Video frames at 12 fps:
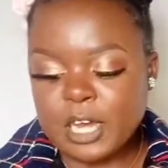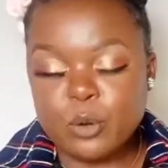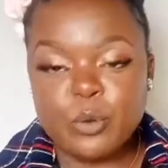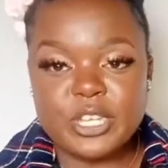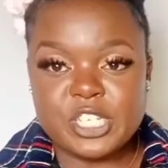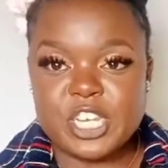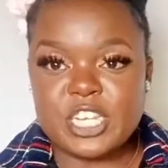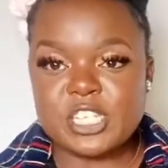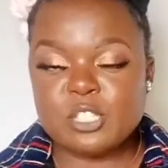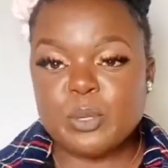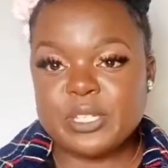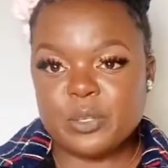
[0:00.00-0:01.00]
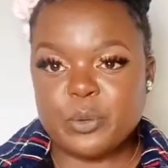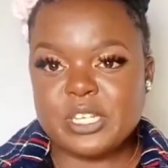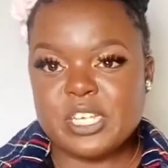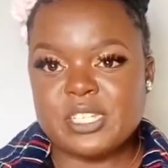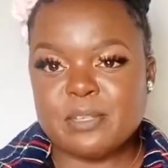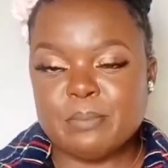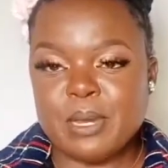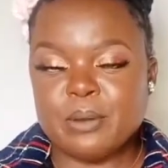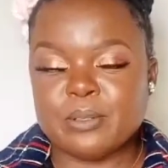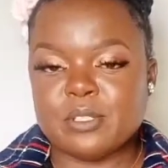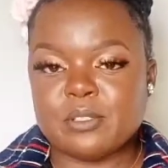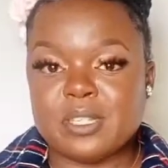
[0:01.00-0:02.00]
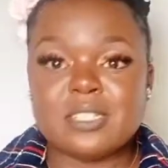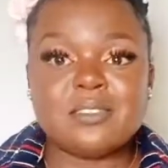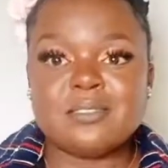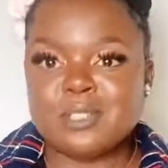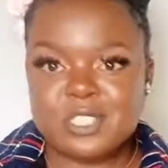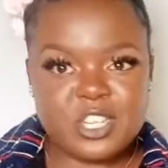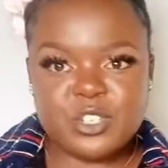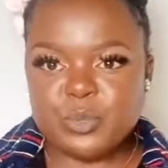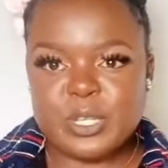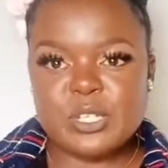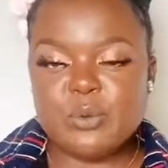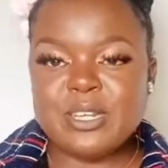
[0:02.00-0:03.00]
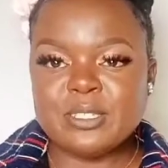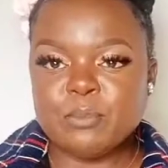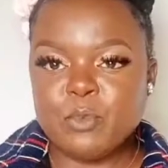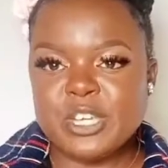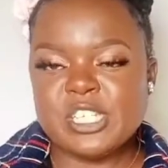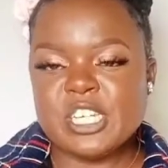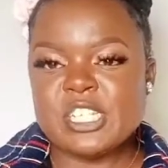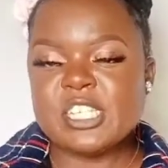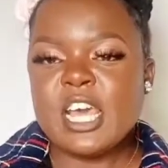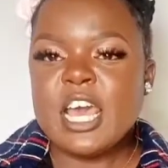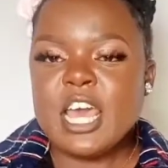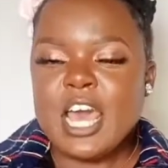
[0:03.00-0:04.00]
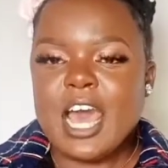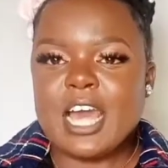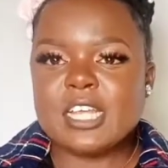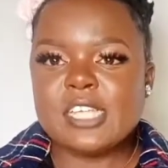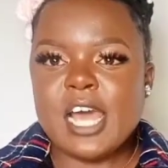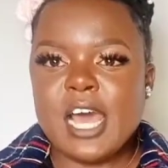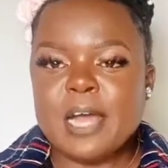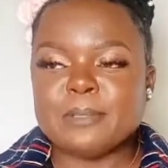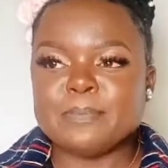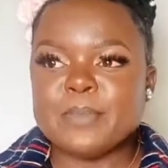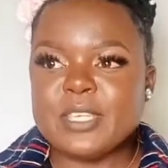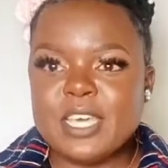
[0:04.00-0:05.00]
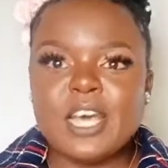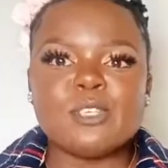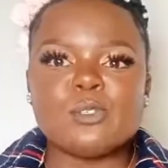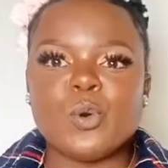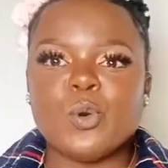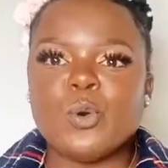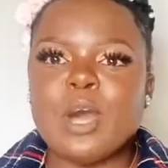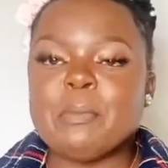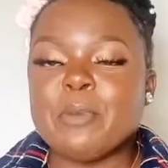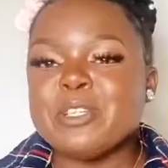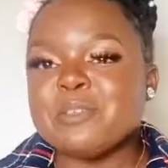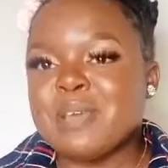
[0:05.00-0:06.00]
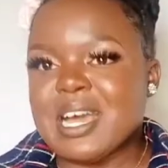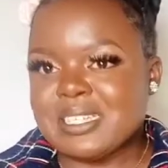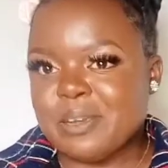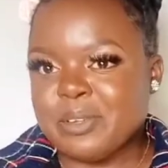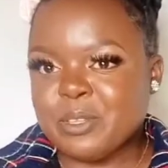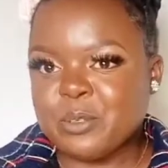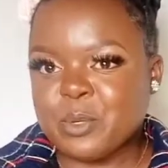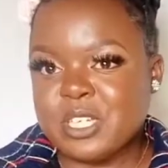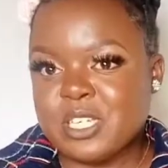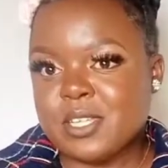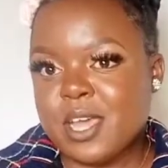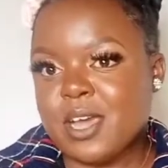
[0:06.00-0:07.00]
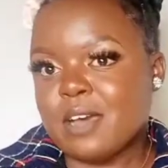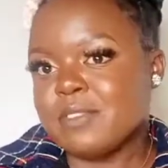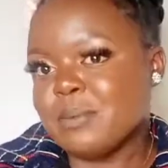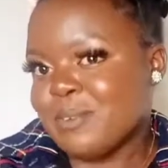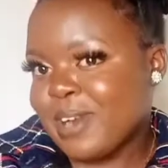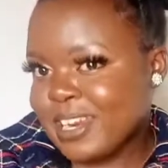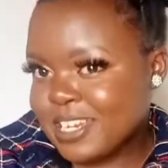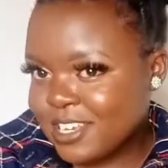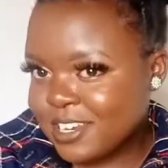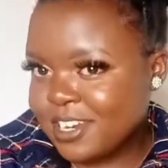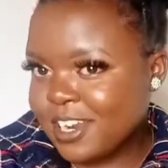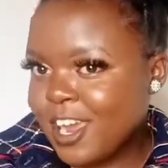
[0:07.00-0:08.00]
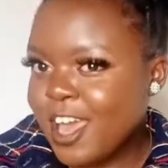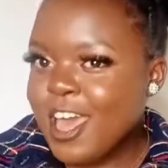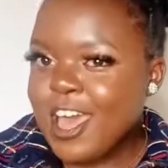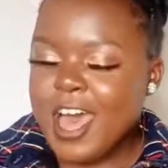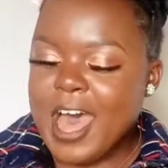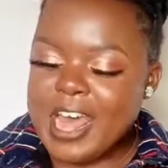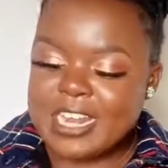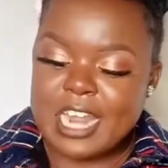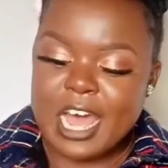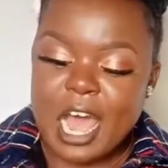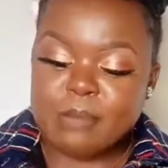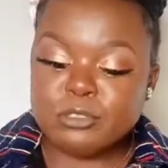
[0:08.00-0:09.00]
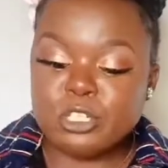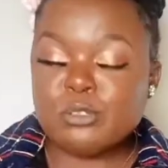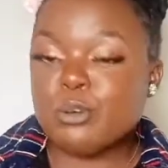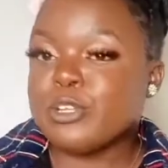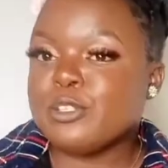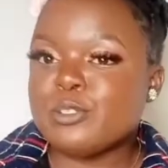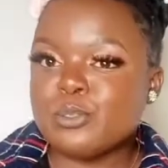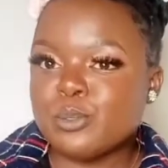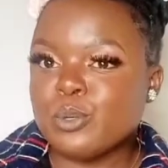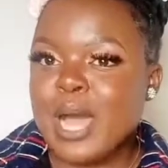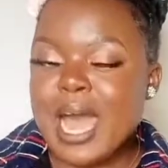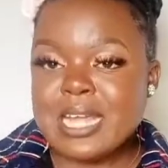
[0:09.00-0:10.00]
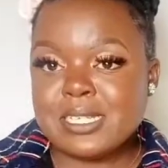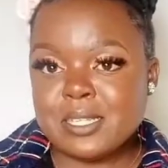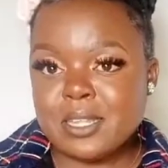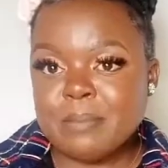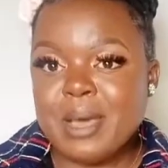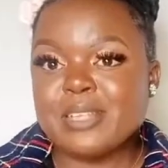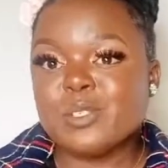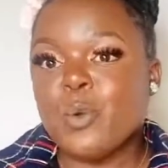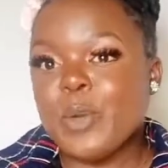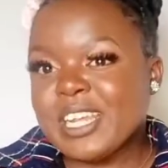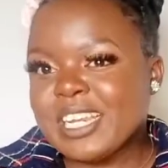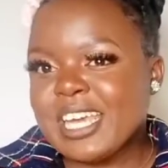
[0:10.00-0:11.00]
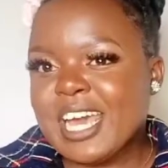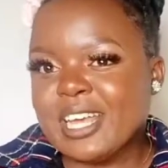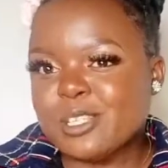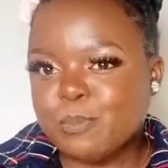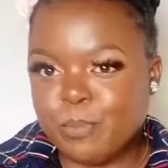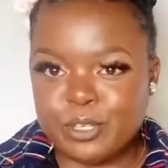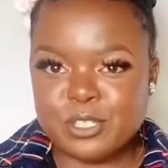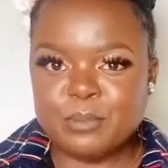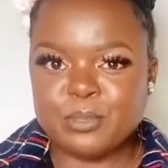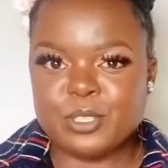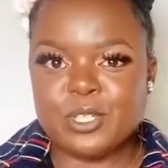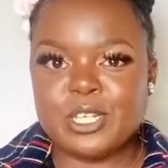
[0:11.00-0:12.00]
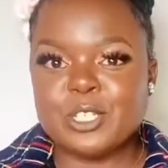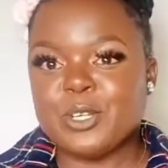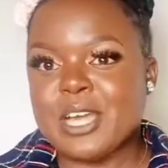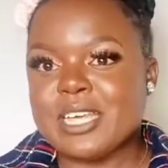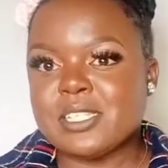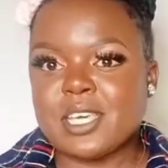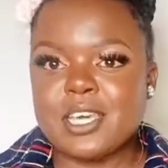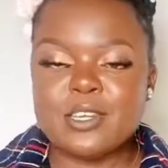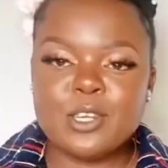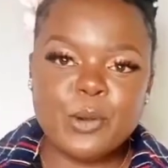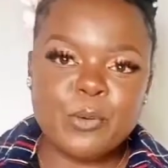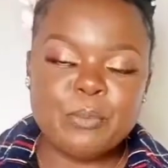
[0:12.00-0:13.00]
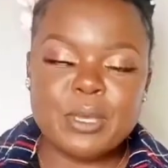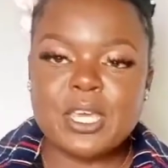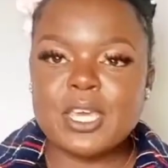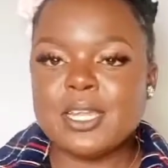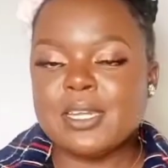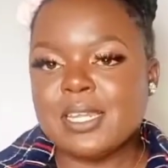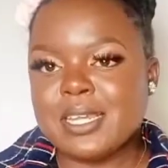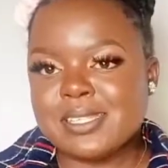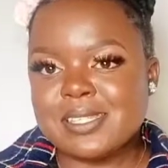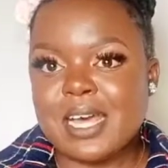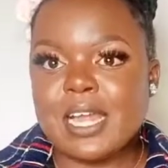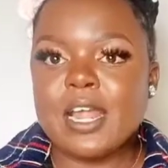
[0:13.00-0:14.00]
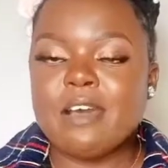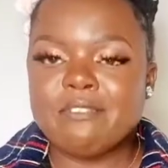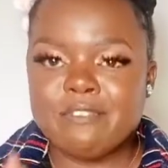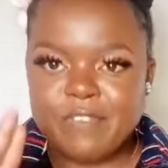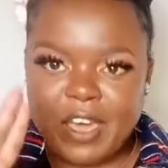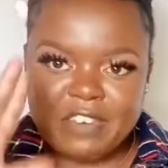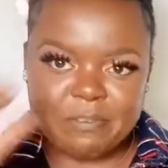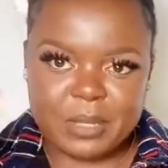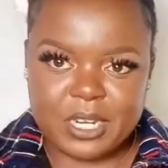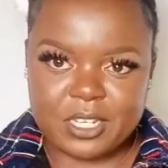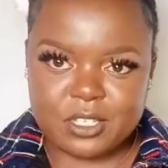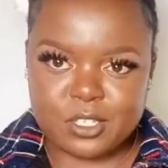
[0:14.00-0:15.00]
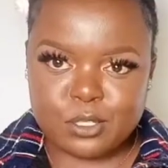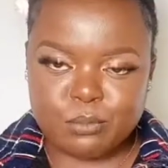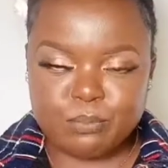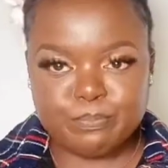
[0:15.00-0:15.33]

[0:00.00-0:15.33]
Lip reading: questions, 20 questions about the, just 20 random questions, and so I'm going to be answering those questions. I have them right here, and I'm just going to answer them as quickly as possible so that you guys can know me in less than 5 minutes.